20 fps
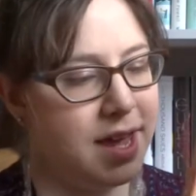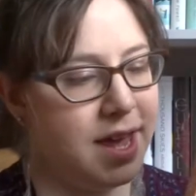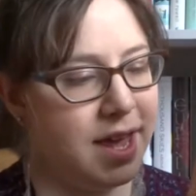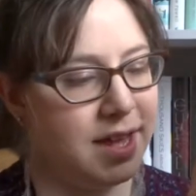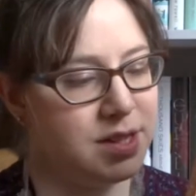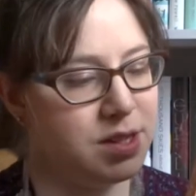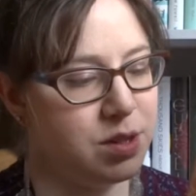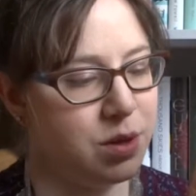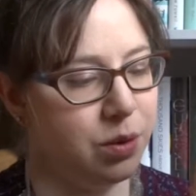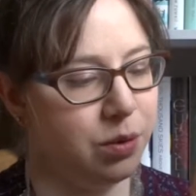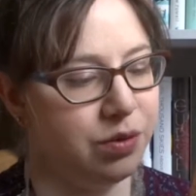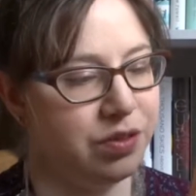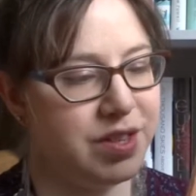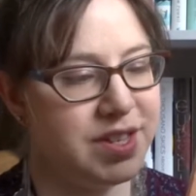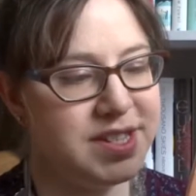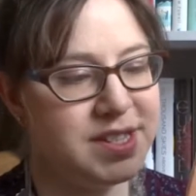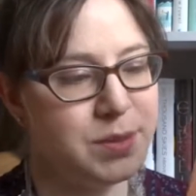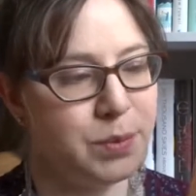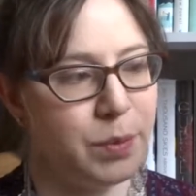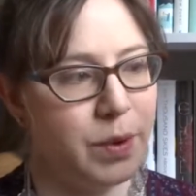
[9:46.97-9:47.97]
And so
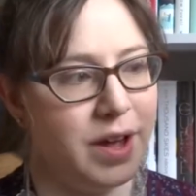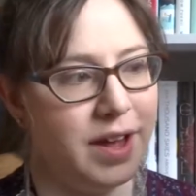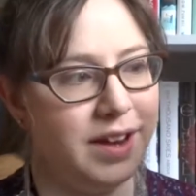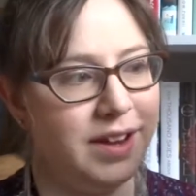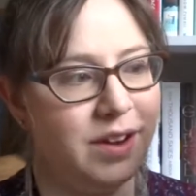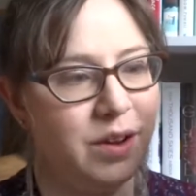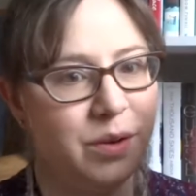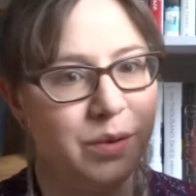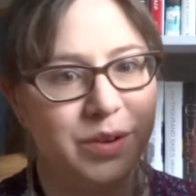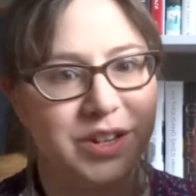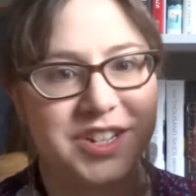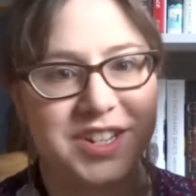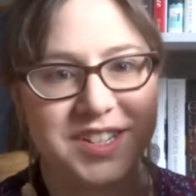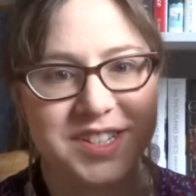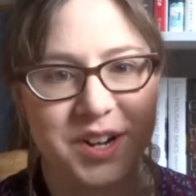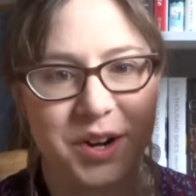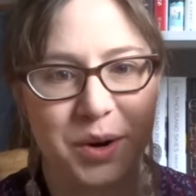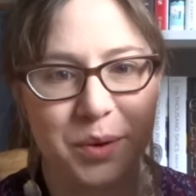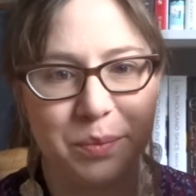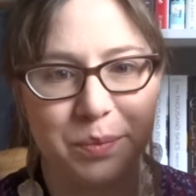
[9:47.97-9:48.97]
this one, which
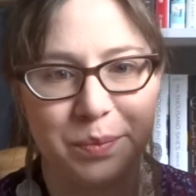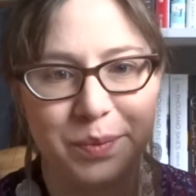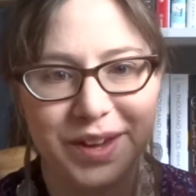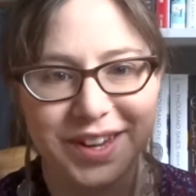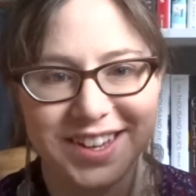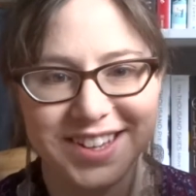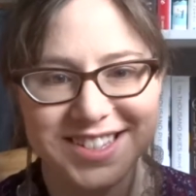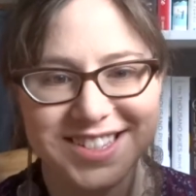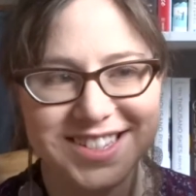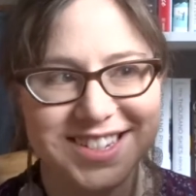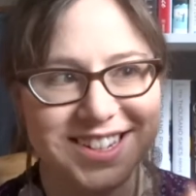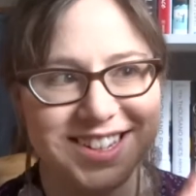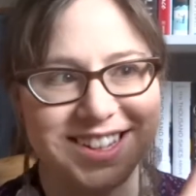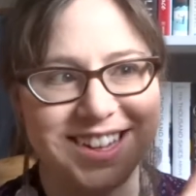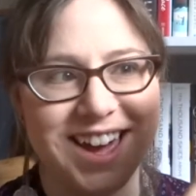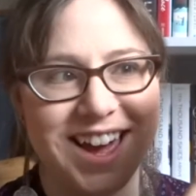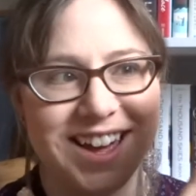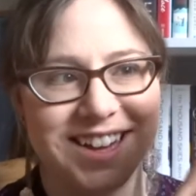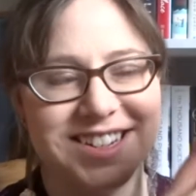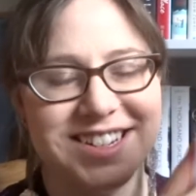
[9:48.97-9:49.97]
is her biggest
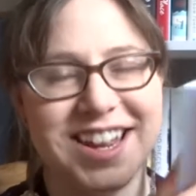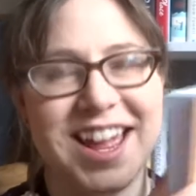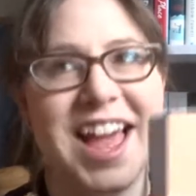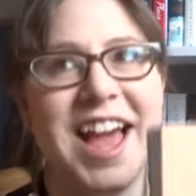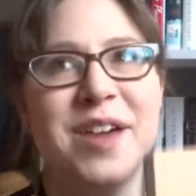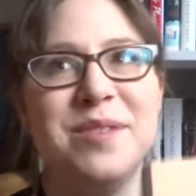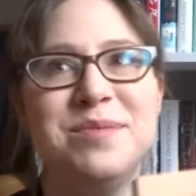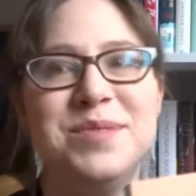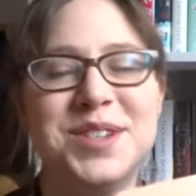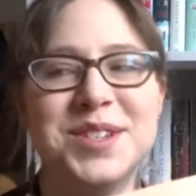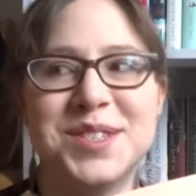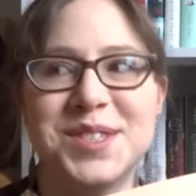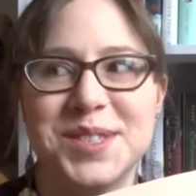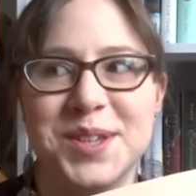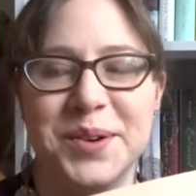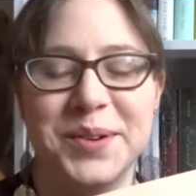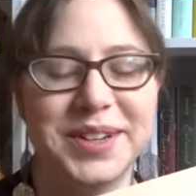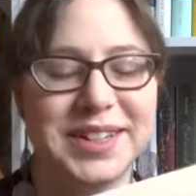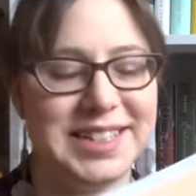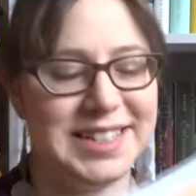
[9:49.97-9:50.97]
yet, I'm just
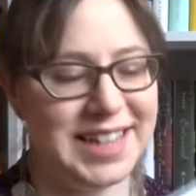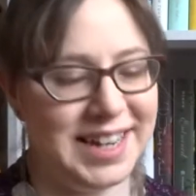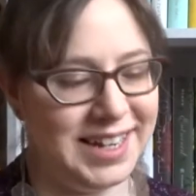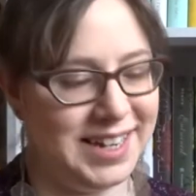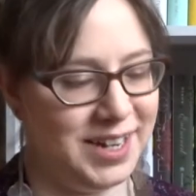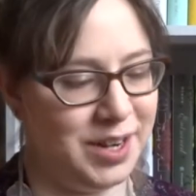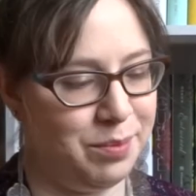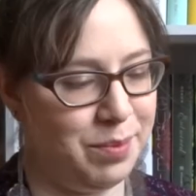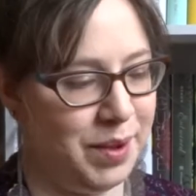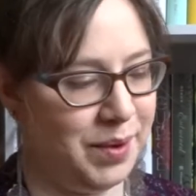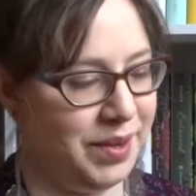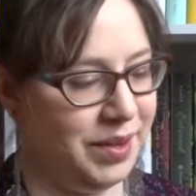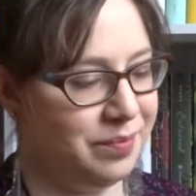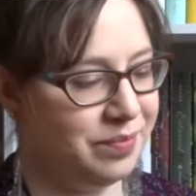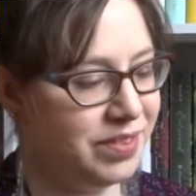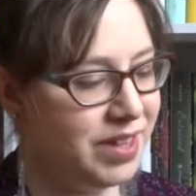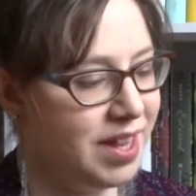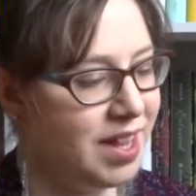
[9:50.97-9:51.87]
so excited about it,